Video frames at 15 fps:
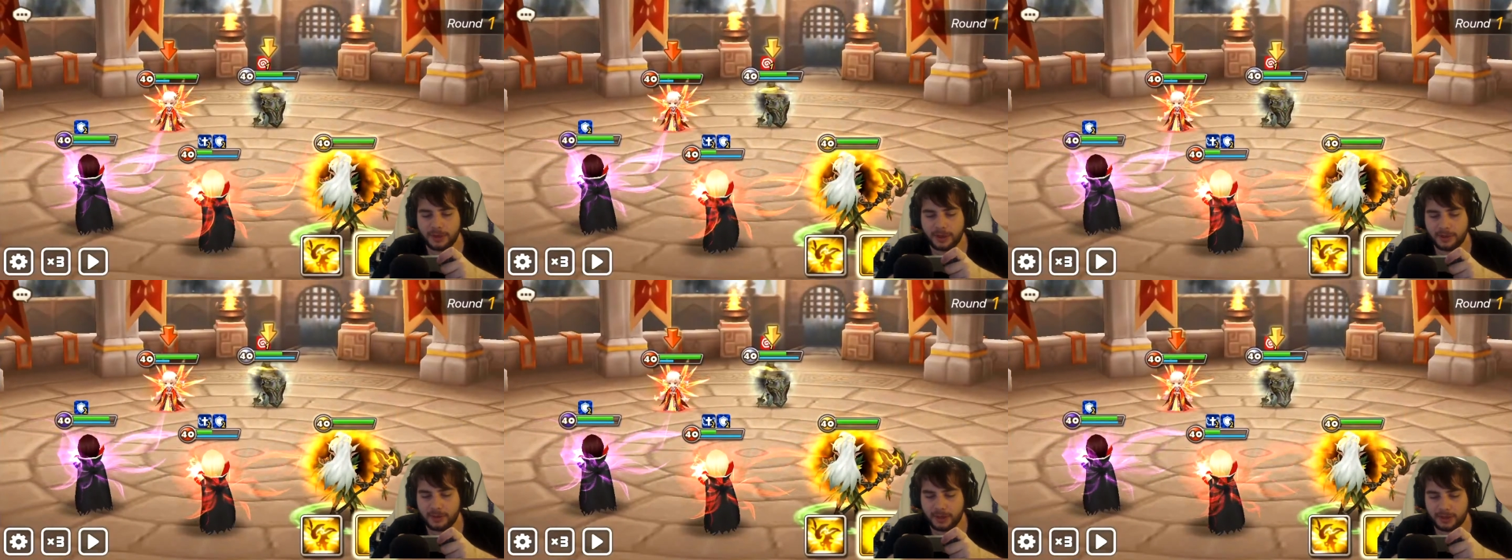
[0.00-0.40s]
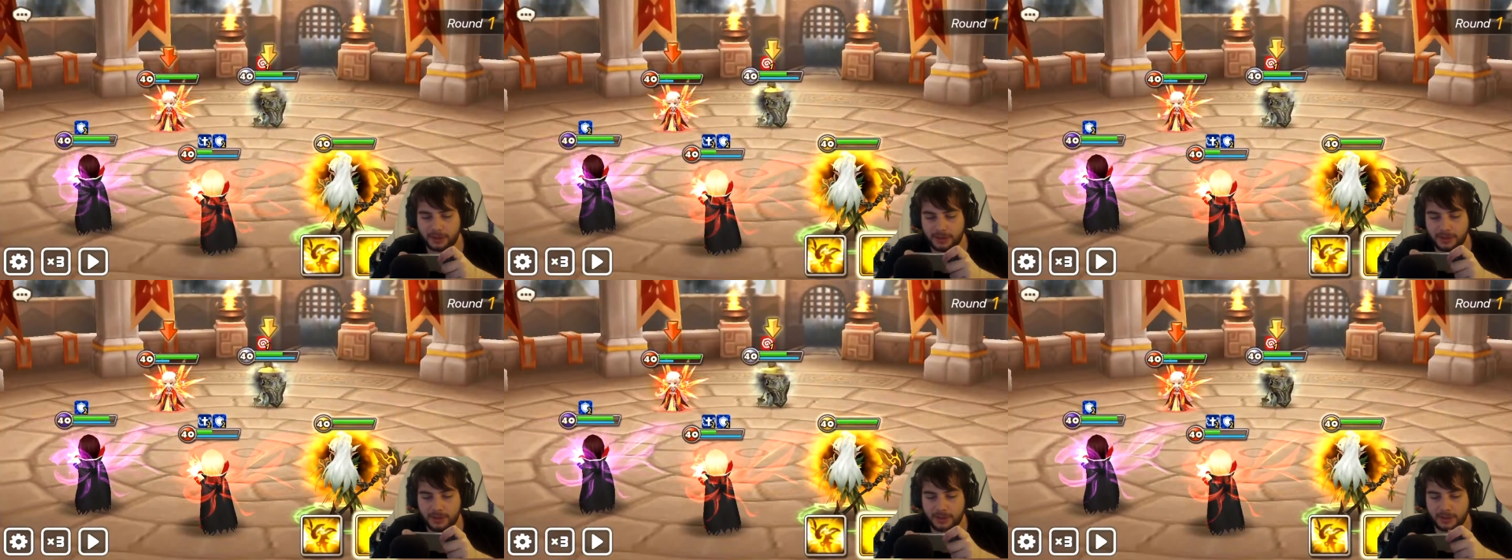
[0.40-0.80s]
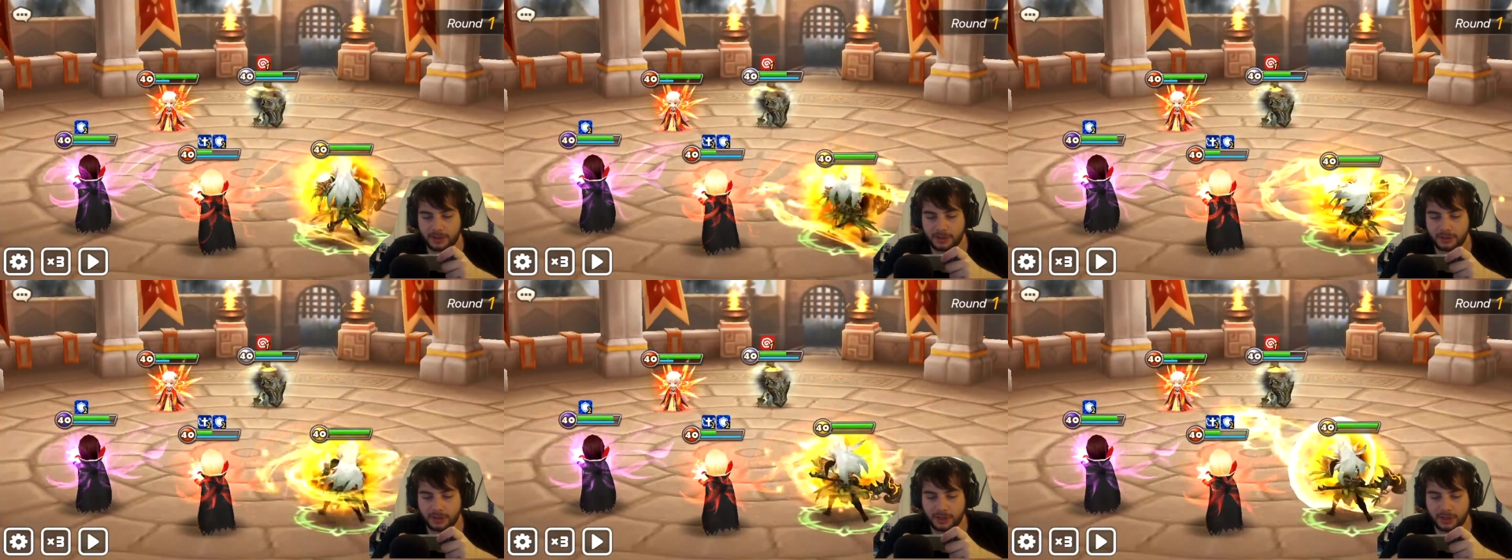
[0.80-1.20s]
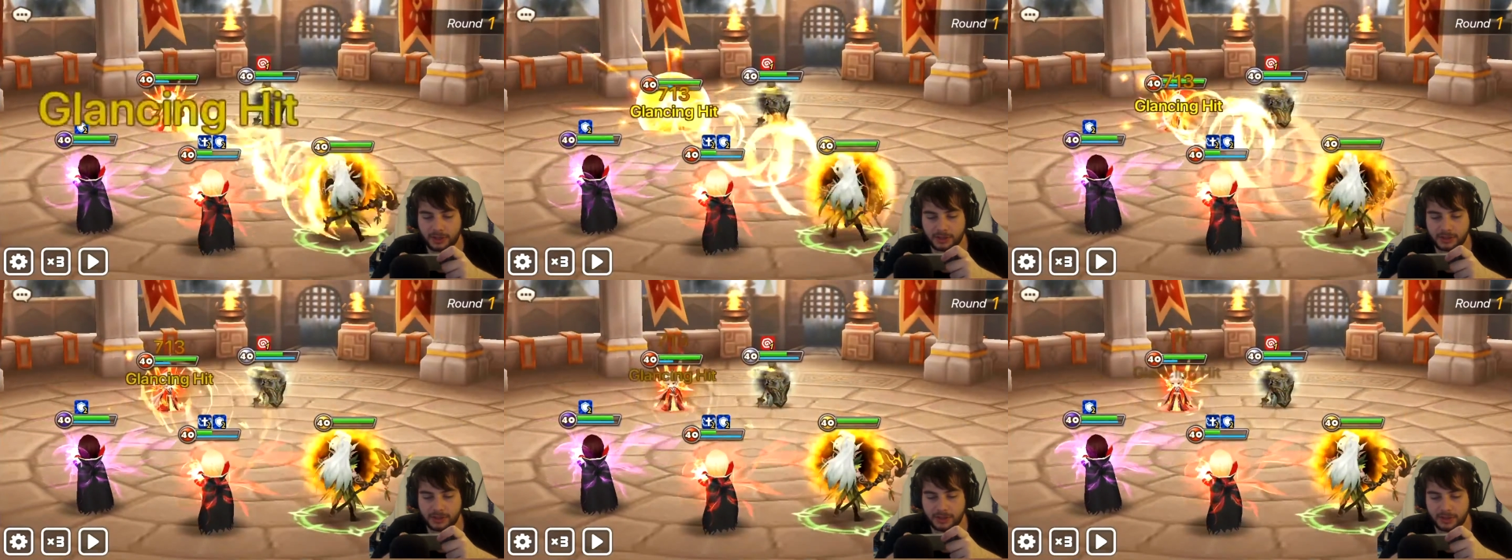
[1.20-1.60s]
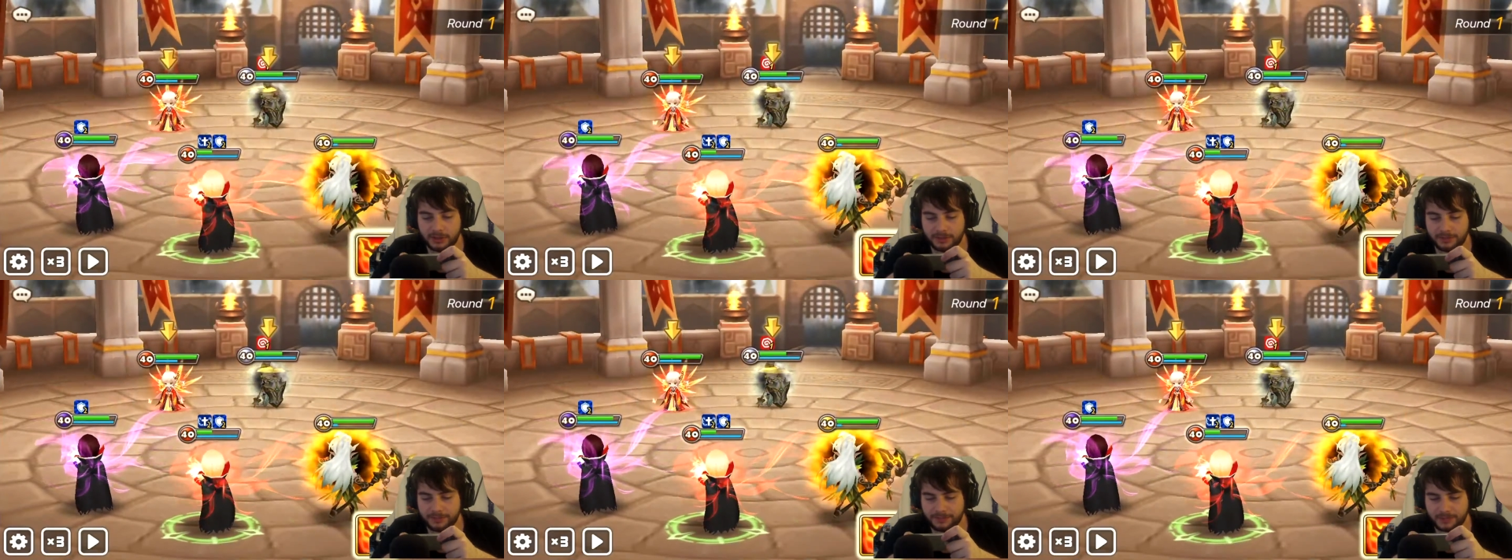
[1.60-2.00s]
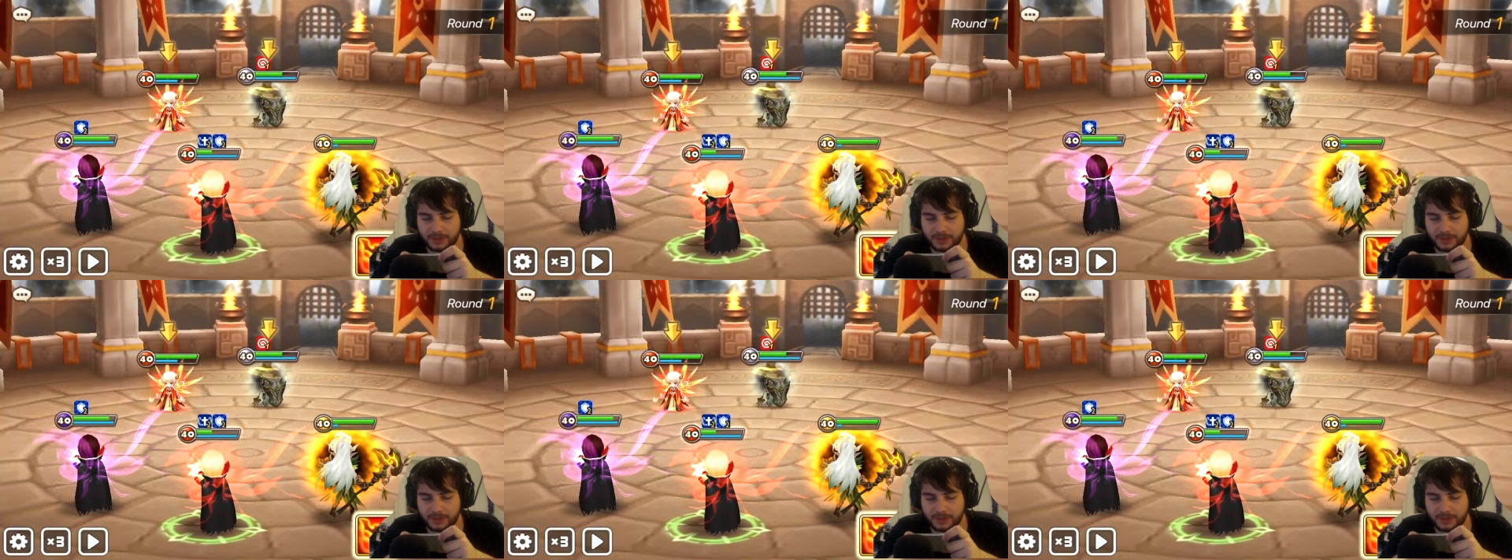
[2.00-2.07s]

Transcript: Hell yeah. Let's try and get stunned.